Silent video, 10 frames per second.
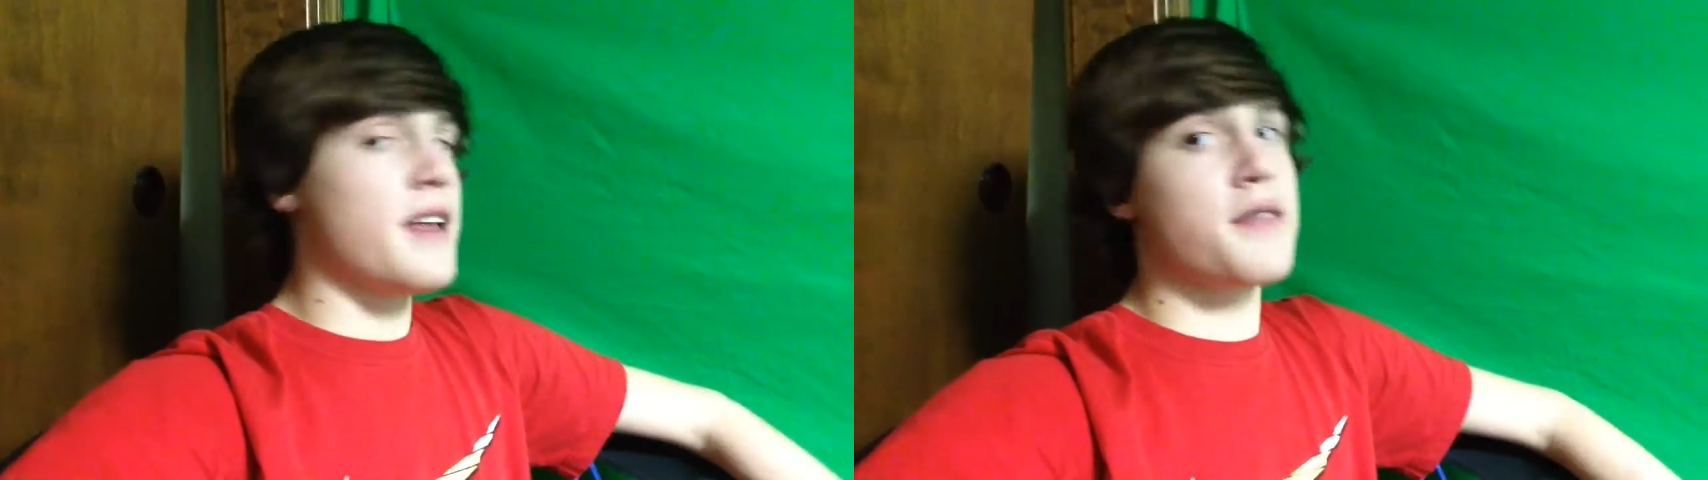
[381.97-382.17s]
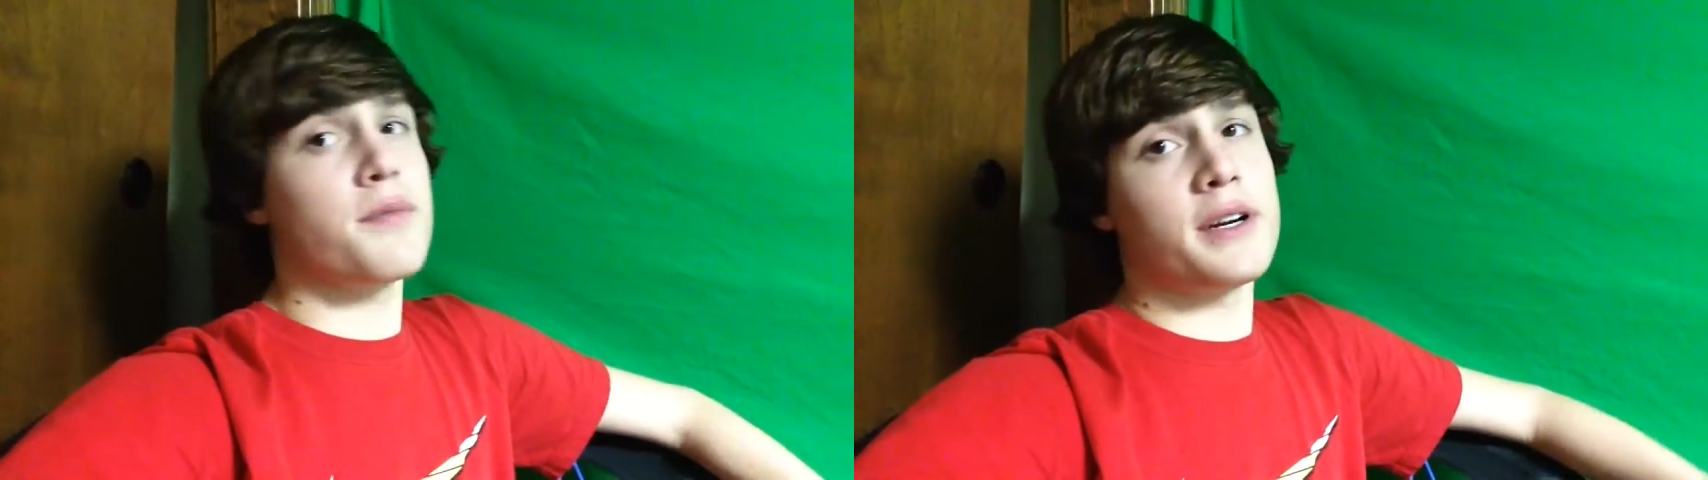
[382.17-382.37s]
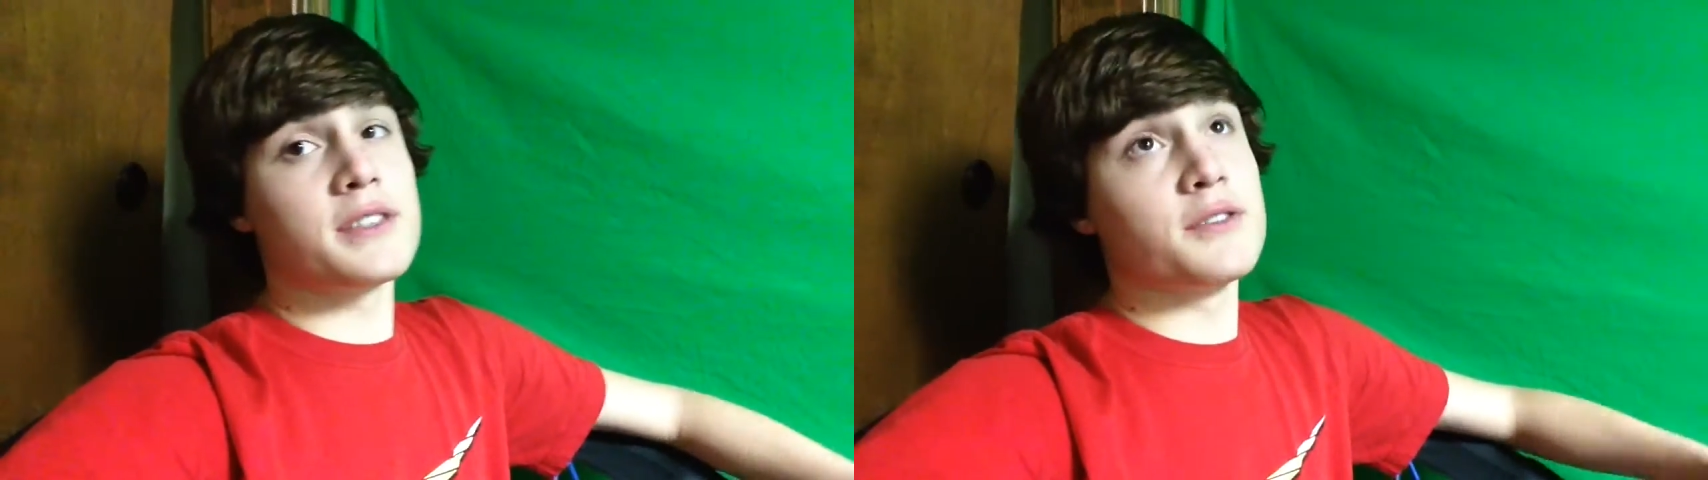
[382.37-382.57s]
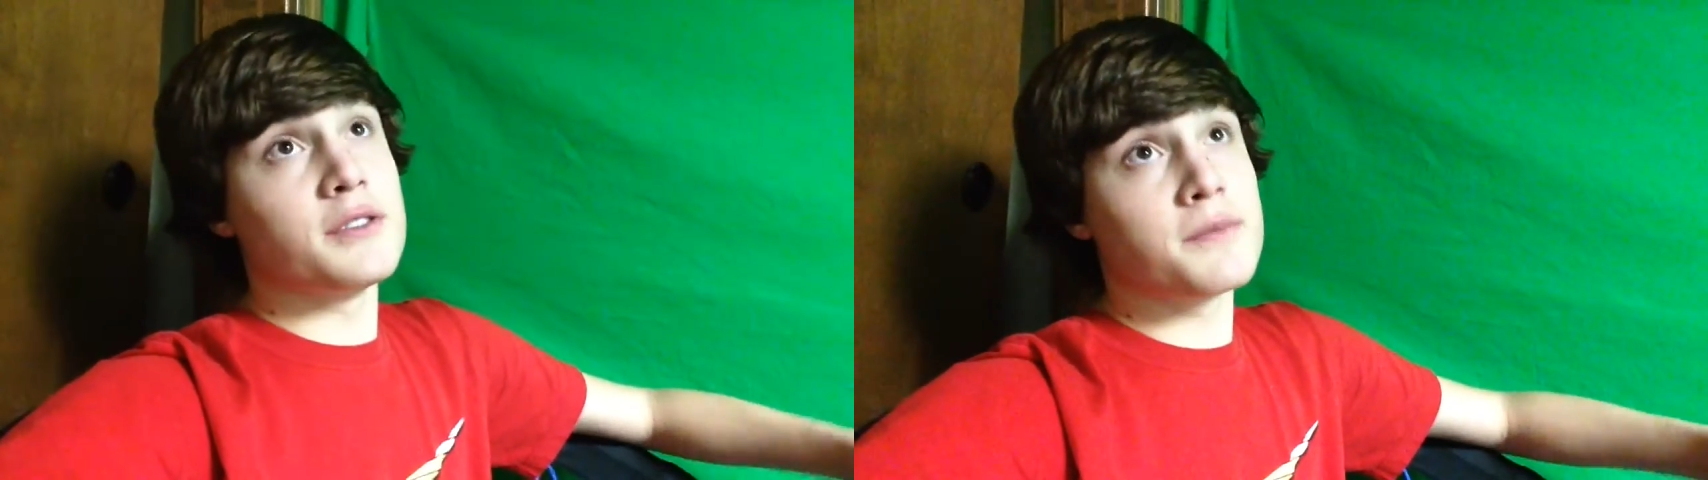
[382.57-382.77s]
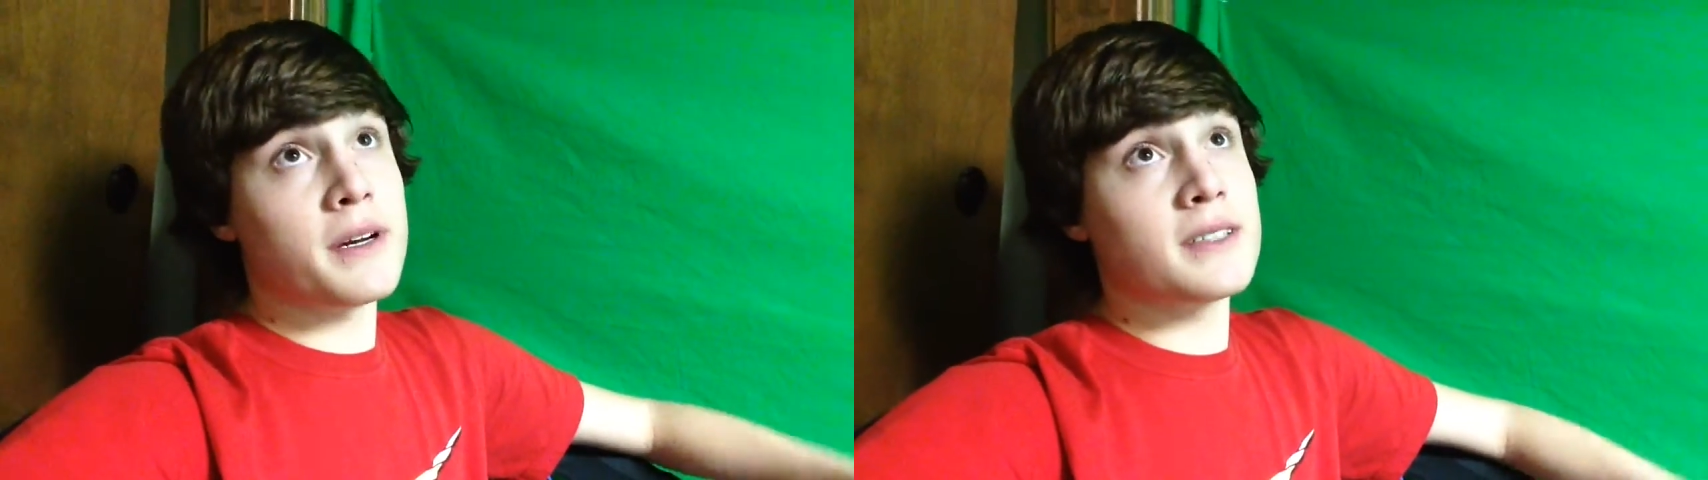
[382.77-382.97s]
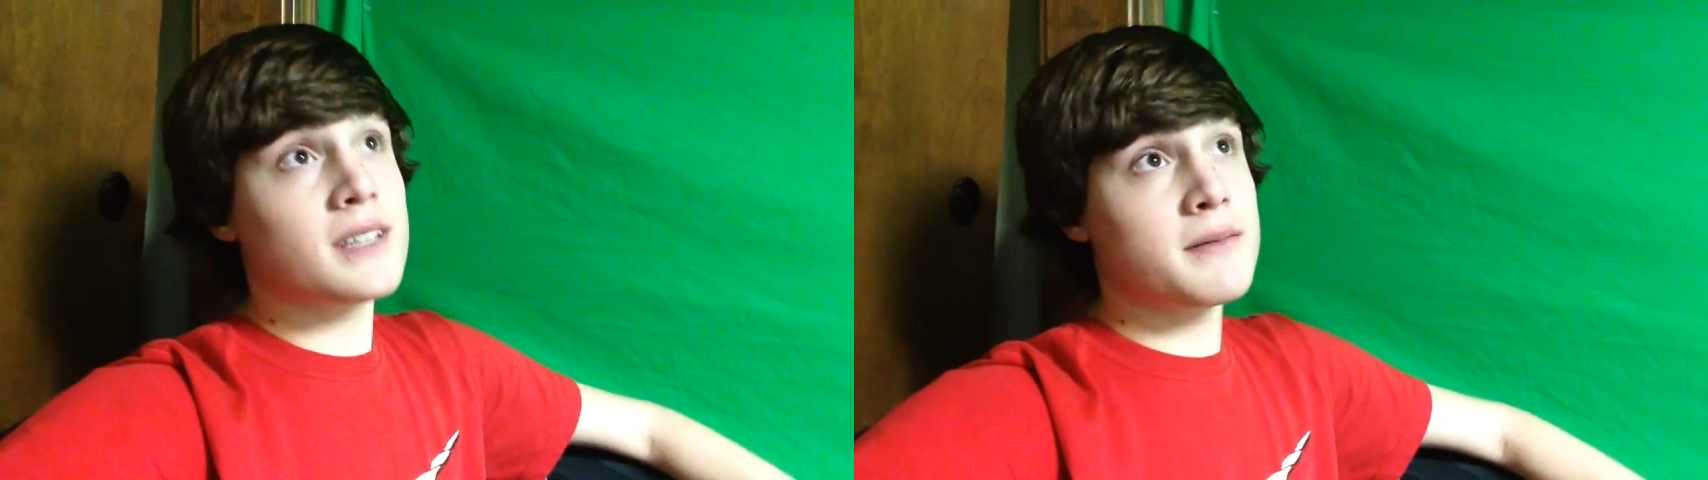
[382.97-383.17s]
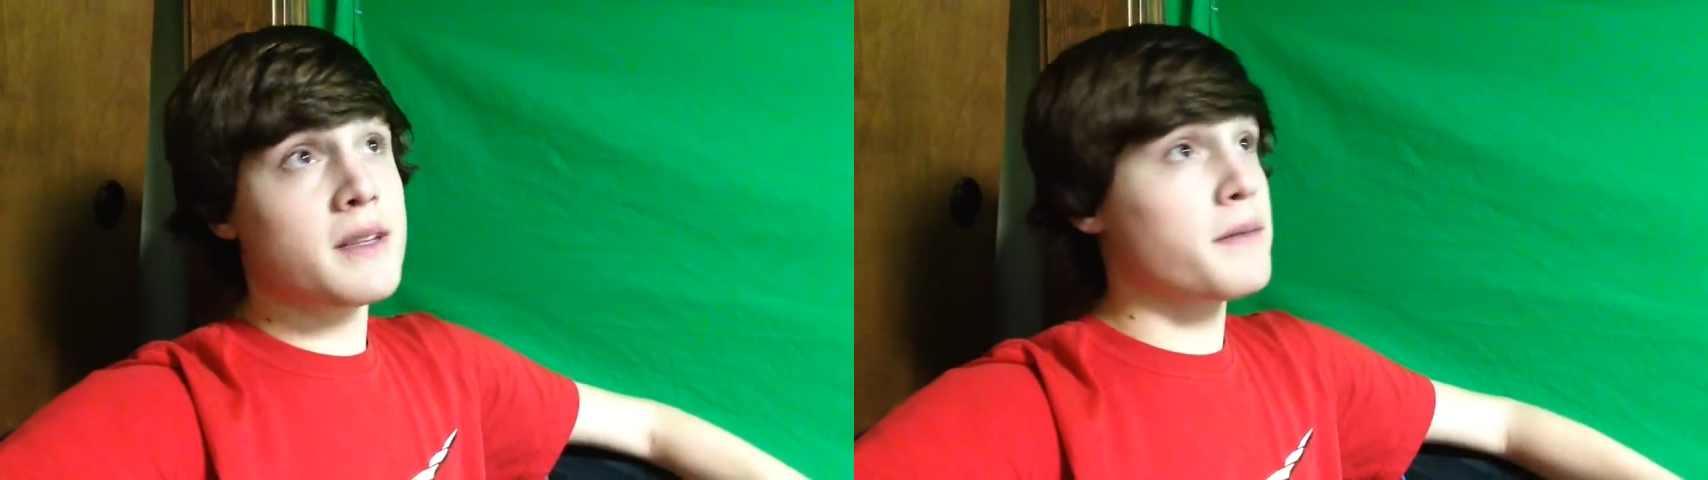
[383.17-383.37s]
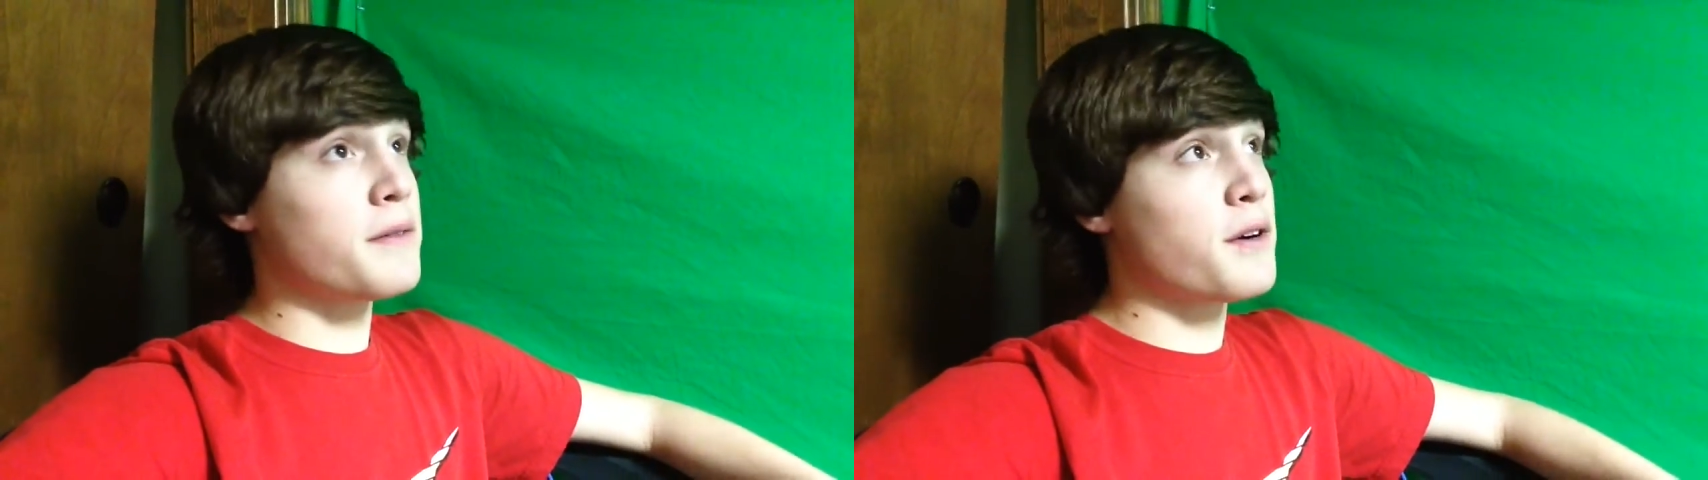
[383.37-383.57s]
And pretty soon spring is
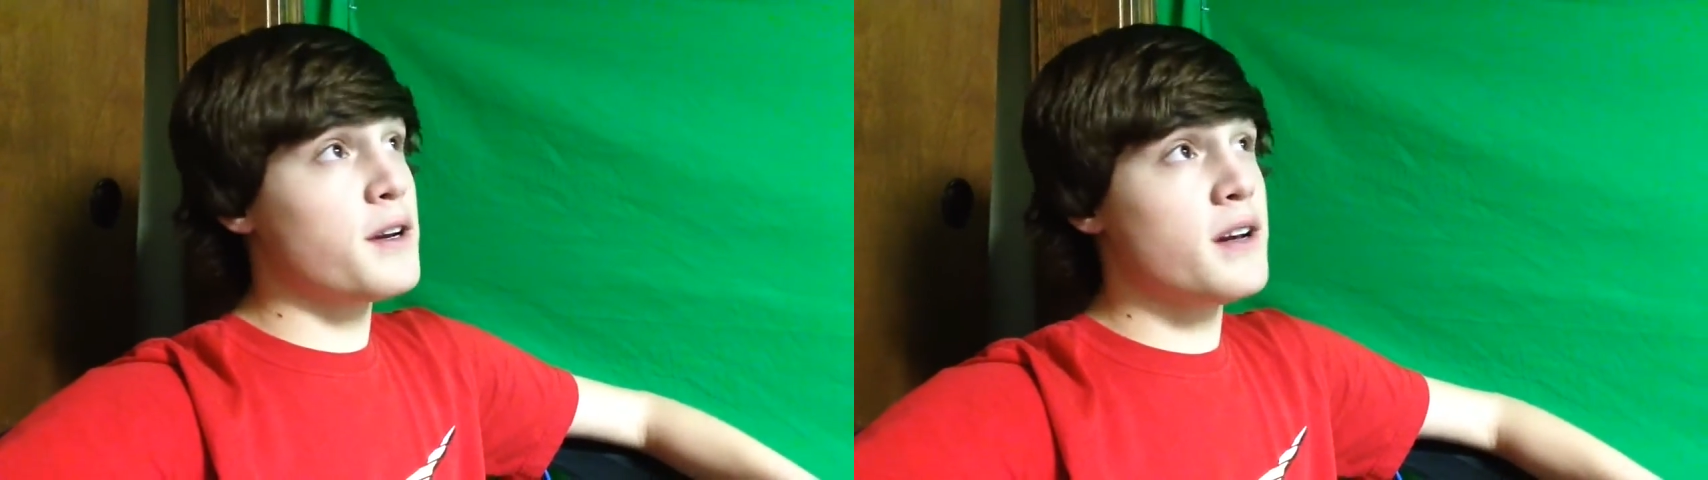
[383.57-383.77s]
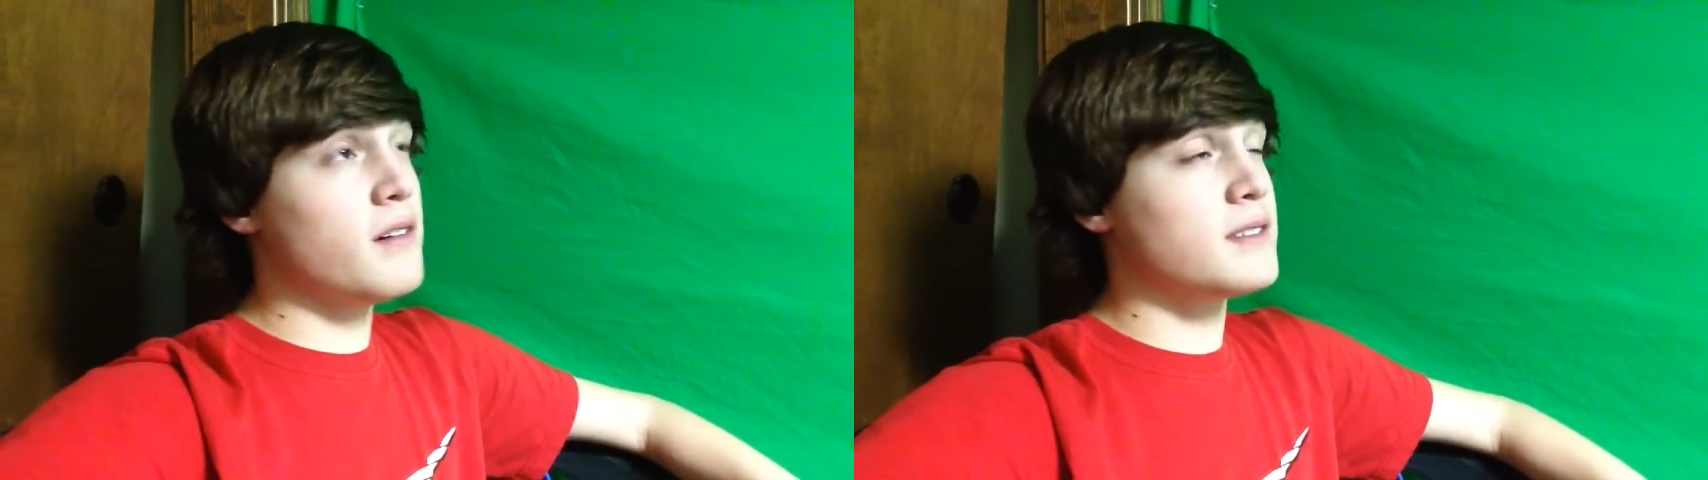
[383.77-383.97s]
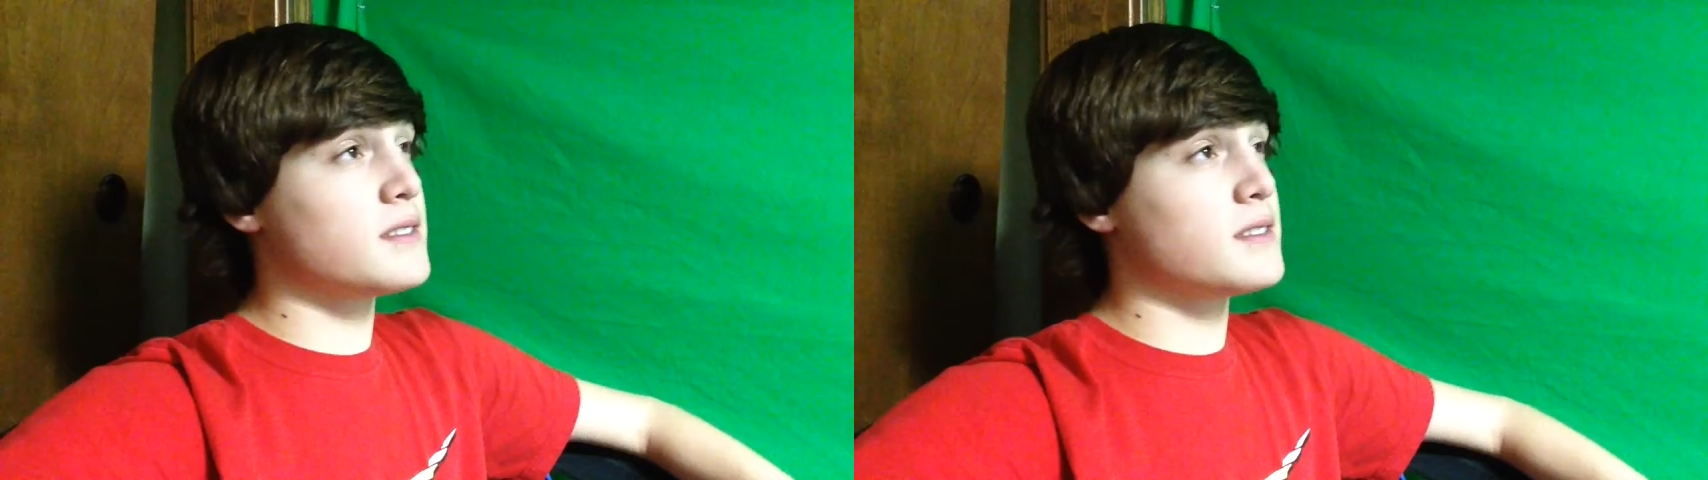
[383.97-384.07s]
coming, and before you know it,